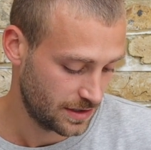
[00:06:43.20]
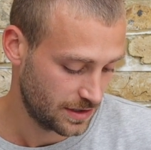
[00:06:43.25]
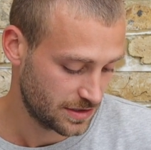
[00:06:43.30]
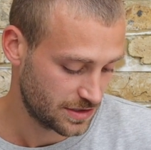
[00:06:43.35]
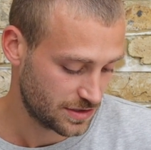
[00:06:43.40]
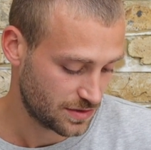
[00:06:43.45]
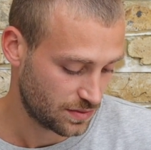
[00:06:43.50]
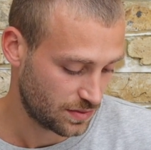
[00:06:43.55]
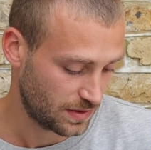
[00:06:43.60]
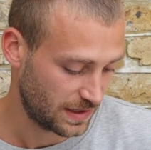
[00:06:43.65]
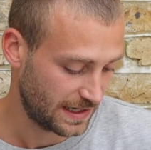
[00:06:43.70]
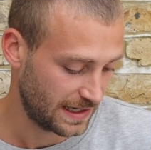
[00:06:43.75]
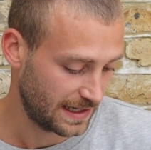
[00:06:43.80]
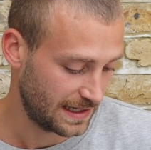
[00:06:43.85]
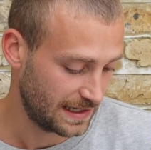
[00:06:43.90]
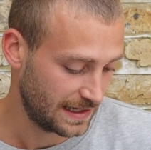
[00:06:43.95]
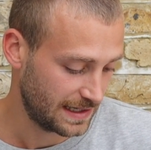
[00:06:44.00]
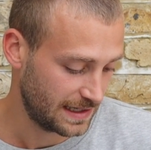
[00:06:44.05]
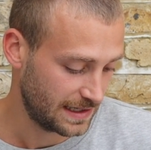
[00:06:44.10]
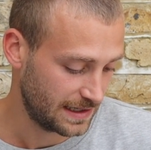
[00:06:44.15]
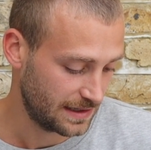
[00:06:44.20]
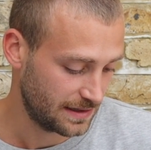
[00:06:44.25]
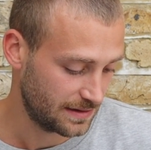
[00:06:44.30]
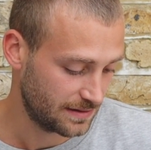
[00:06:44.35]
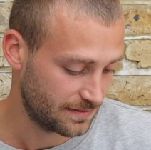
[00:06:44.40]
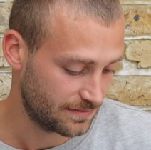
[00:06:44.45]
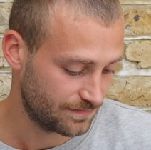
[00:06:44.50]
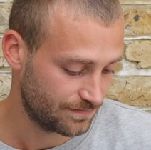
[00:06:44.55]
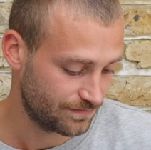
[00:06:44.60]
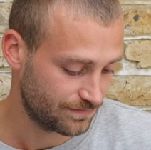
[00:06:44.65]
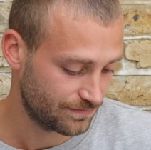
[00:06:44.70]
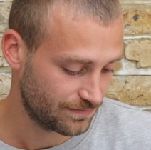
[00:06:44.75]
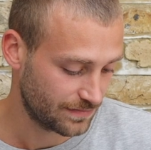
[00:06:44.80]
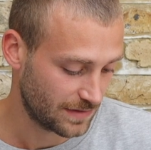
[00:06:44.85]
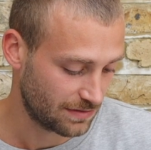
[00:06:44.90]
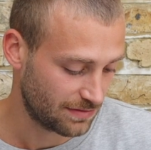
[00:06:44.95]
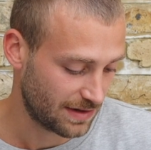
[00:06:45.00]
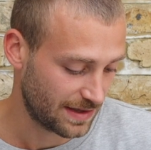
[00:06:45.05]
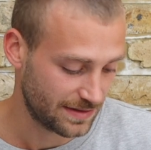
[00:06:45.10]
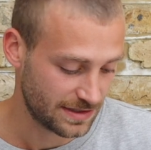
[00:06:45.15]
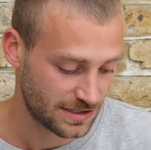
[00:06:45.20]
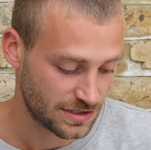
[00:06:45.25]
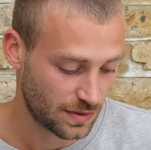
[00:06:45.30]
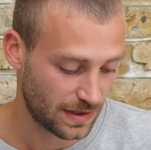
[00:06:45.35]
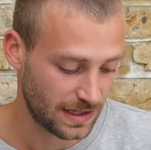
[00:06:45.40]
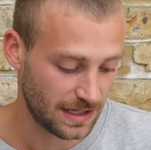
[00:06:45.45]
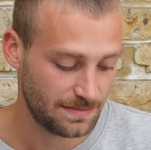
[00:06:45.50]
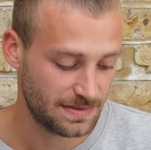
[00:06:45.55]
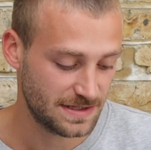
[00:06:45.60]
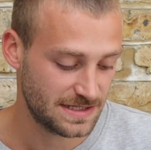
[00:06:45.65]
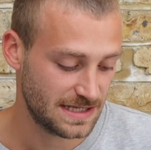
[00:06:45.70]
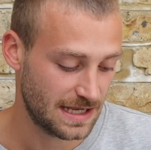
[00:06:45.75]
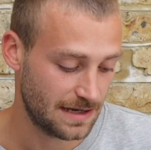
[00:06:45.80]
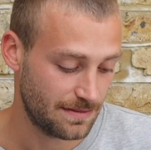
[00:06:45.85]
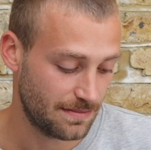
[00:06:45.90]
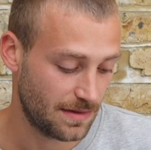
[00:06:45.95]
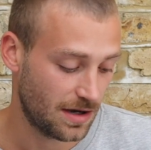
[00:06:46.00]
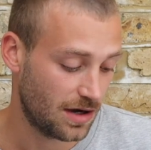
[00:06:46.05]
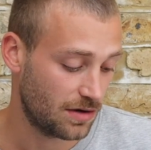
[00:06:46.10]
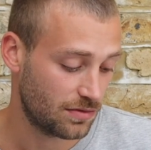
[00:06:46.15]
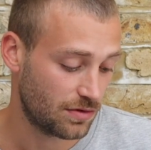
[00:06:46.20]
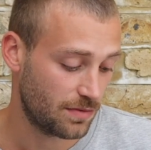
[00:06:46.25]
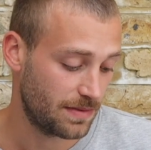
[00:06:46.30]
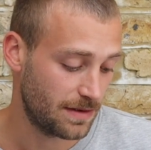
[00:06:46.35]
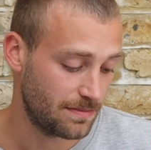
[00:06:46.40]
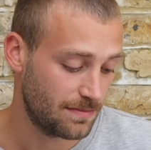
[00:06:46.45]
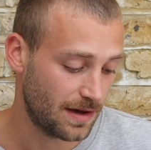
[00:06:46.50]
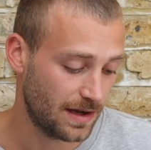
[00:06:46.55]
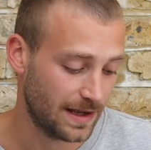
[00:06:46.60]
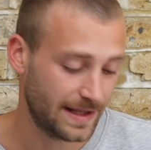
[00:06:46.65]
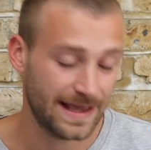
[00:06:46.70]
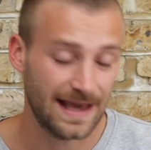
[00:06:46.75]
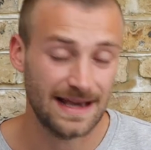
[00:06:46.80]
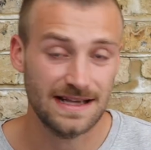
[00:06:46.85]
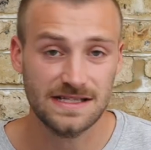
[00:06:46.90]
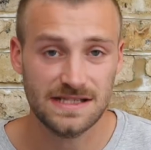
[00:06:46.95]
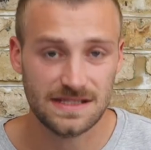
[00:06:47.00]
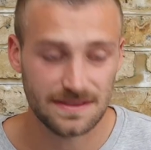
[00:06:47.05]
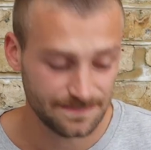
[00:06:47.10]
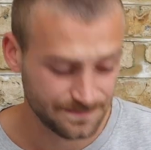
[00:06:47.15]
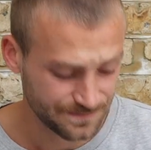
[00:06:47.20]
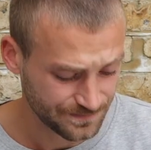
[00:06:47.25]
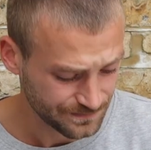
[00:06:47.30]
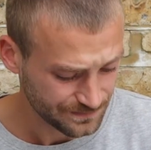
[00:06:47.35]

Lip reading: the 20% mark would be my guess.